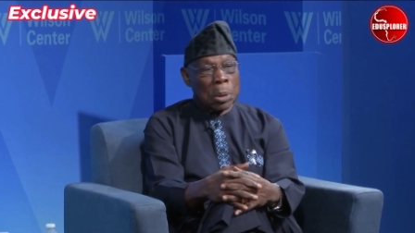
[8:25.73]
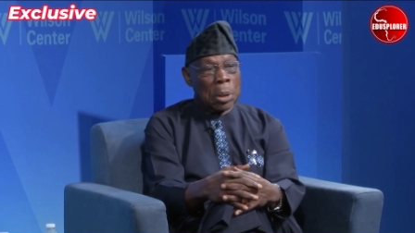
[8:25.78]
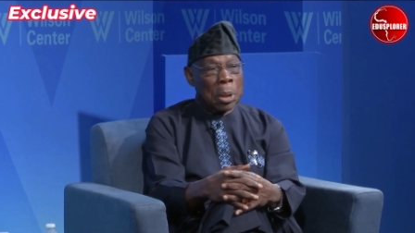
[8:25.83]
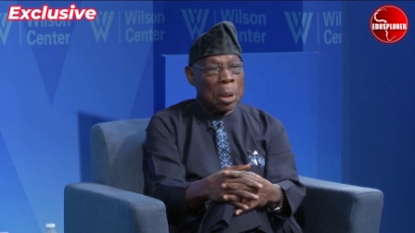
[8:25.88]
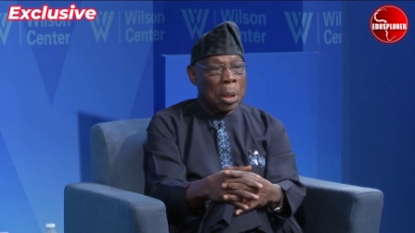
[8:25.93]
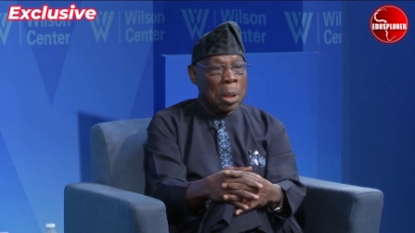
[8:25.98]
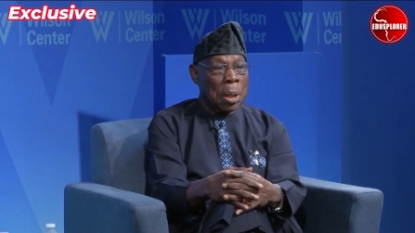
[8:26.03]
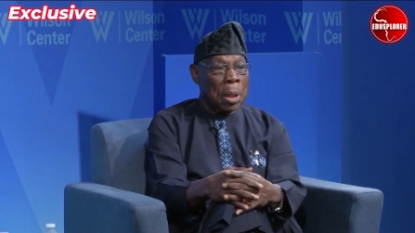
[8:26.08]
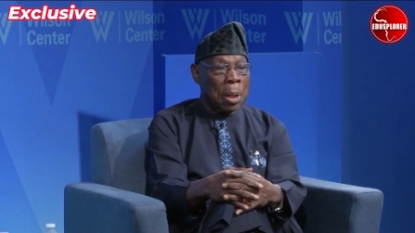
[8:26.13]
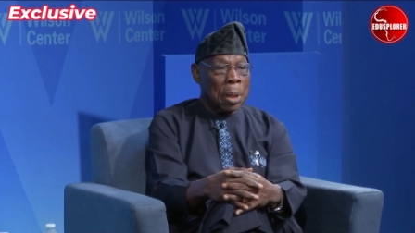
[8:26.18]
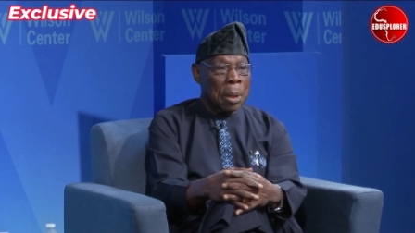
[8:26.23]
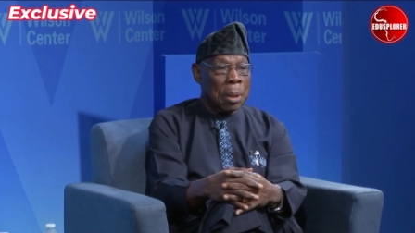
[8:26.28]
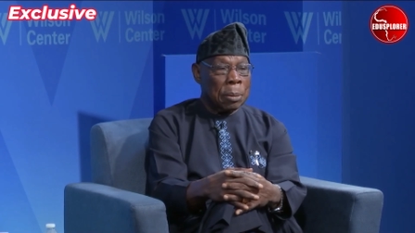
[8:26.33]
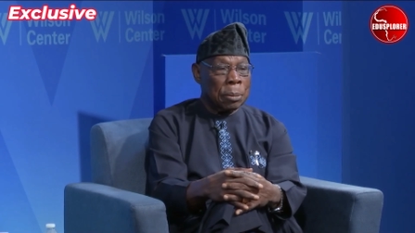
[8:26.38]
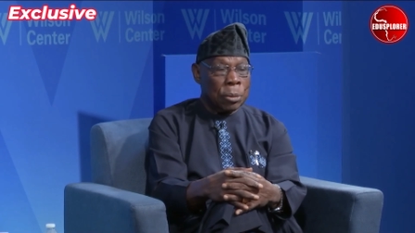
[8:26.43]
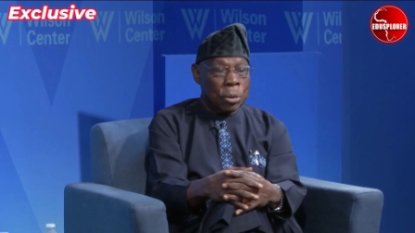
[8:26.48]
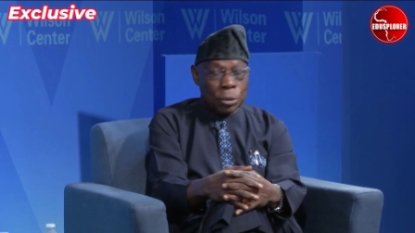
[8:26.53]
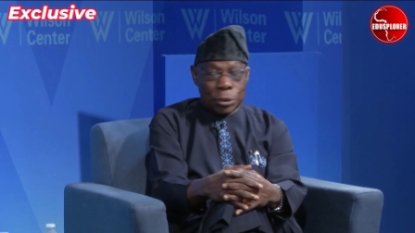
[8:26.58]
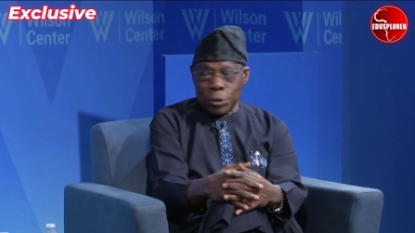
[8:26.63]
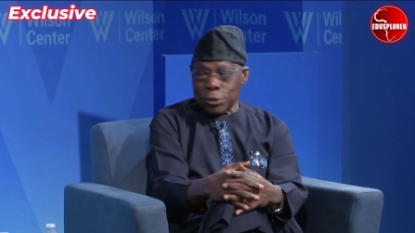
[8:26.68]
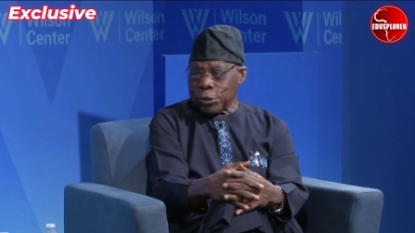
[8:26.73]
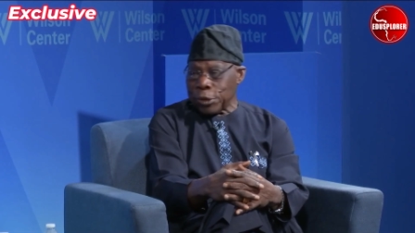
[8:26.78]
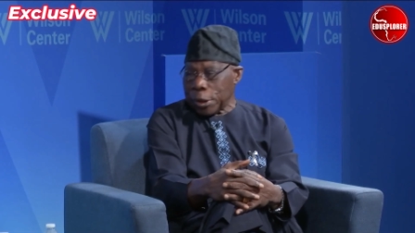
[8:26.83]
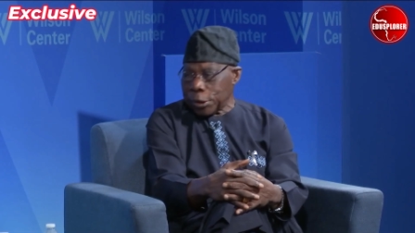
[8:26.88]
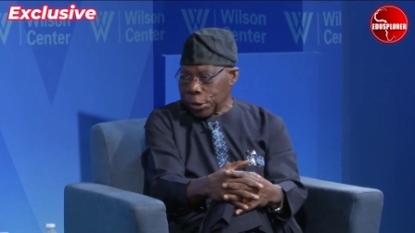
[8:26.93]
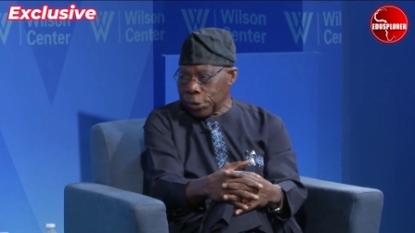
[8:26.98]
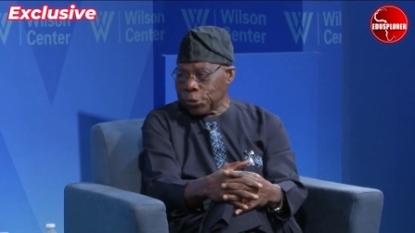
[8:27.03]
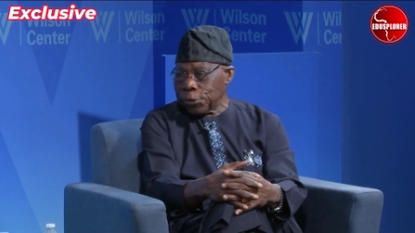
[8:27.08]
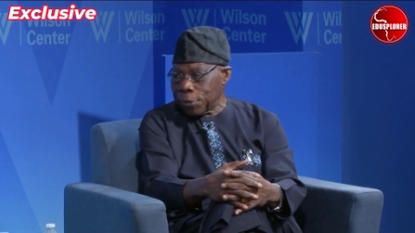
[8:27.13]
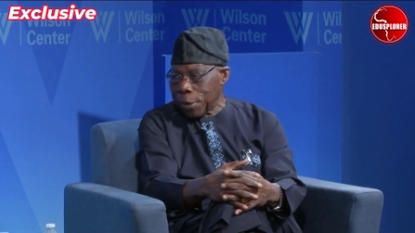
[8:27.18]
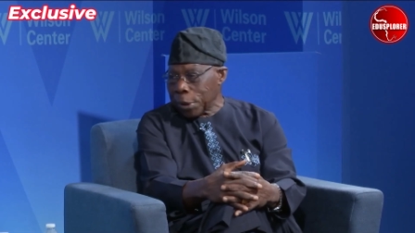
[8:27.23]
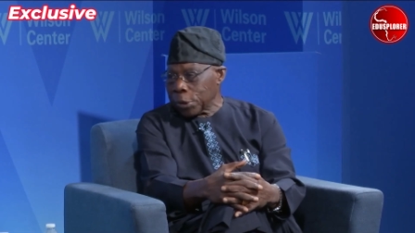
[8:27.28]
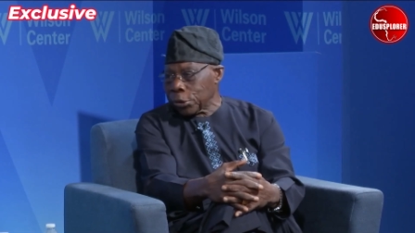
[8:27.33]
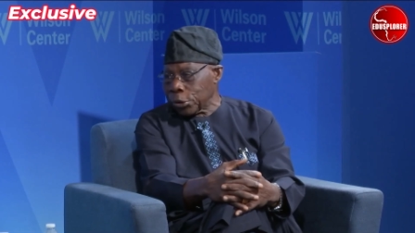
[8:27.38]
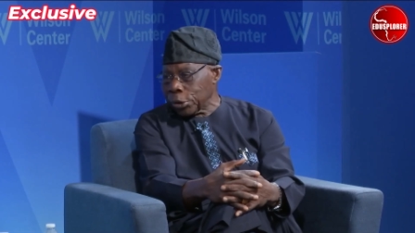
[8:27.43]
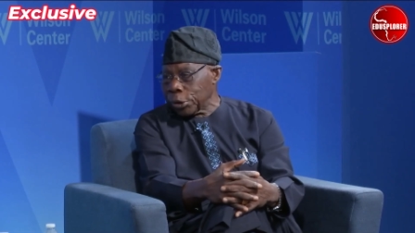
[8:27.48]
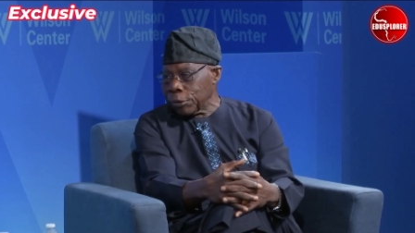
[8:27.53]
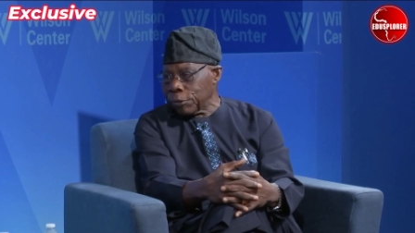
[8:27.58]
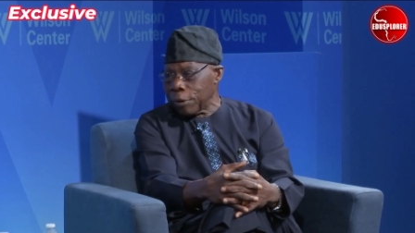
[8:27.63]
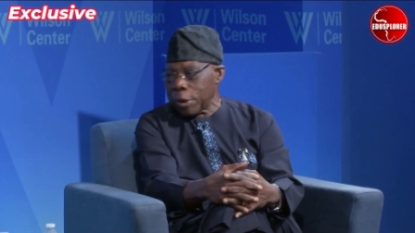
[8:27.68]
not
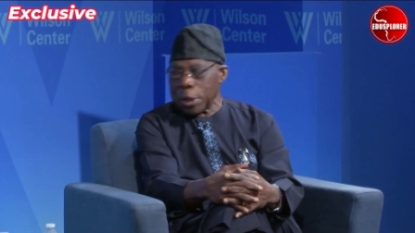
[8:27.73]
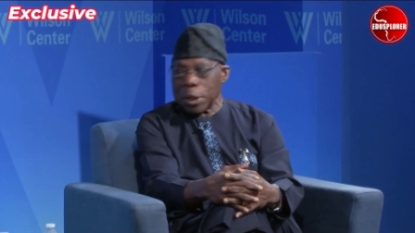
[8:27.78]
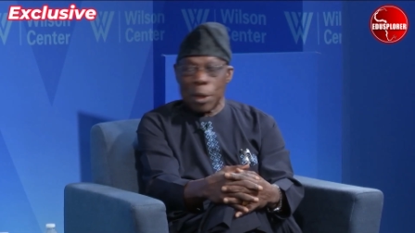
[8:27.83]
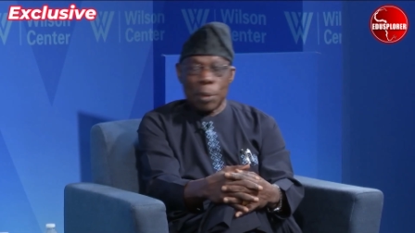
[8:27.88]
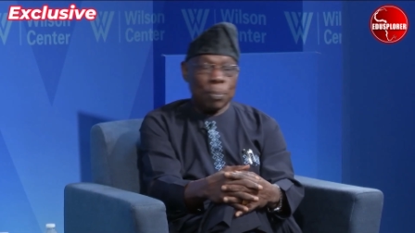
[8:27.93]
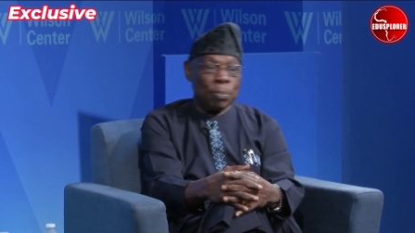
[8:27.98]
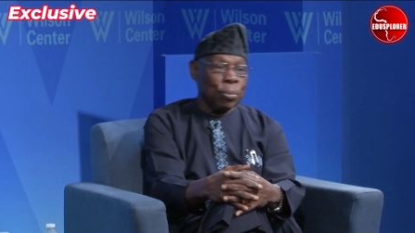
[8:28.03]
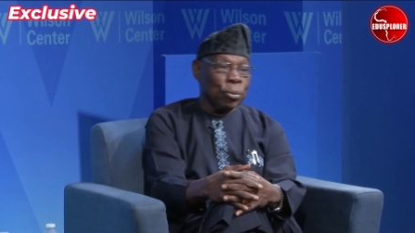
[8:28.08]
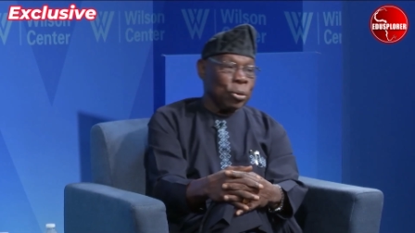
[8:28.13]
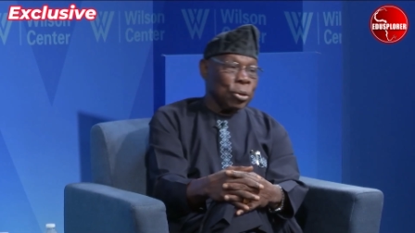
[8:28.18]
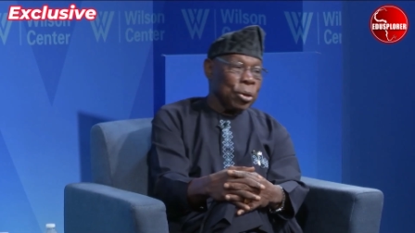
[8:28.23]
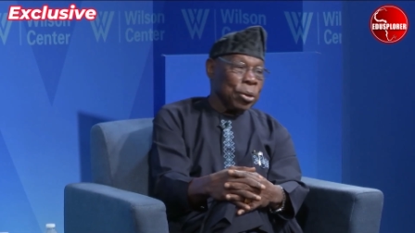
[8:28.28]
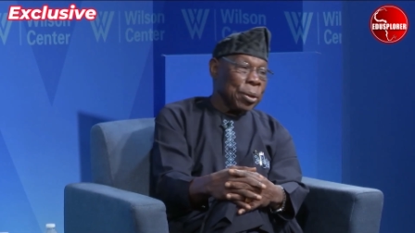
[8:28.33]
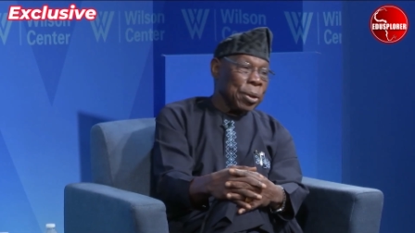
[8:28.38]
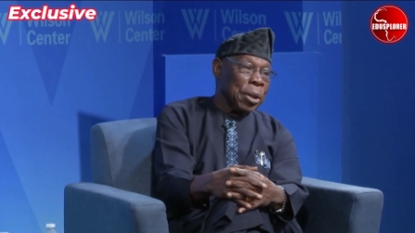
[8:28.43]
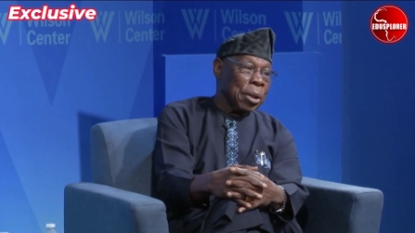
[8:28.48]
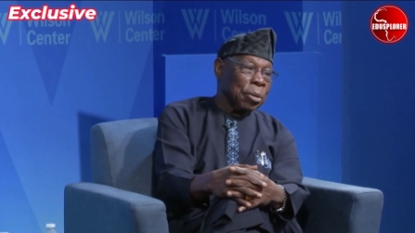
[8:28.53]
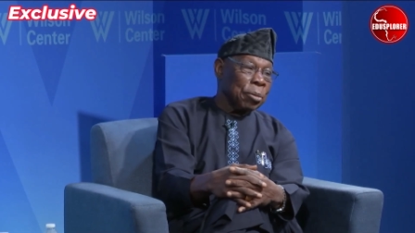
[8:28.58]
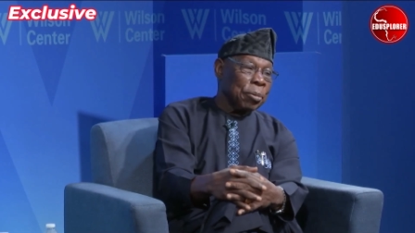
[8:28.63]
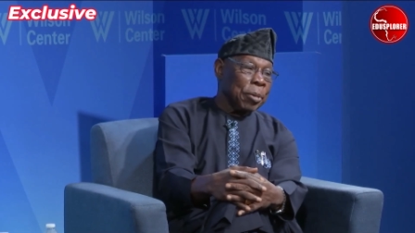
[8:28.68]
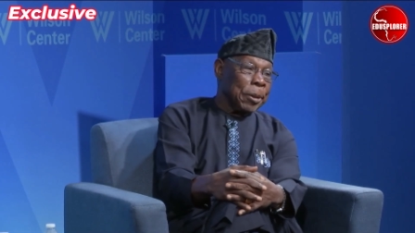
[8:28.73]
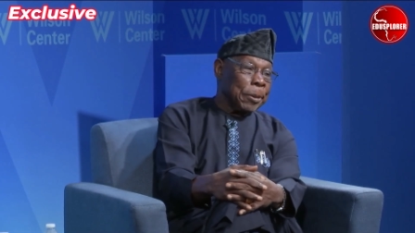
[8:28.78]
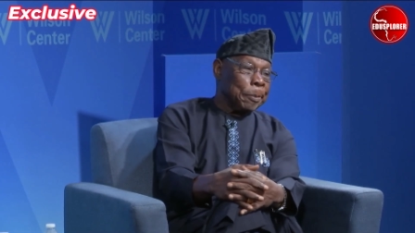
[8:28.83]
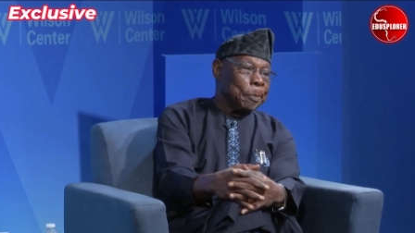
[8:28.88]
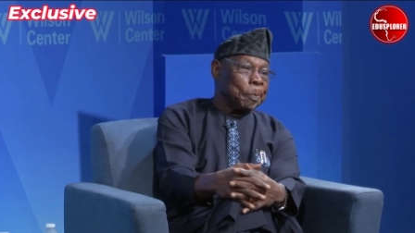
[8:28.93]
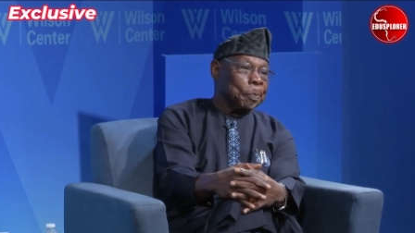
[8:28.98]
satisfactory, if I can put it that way.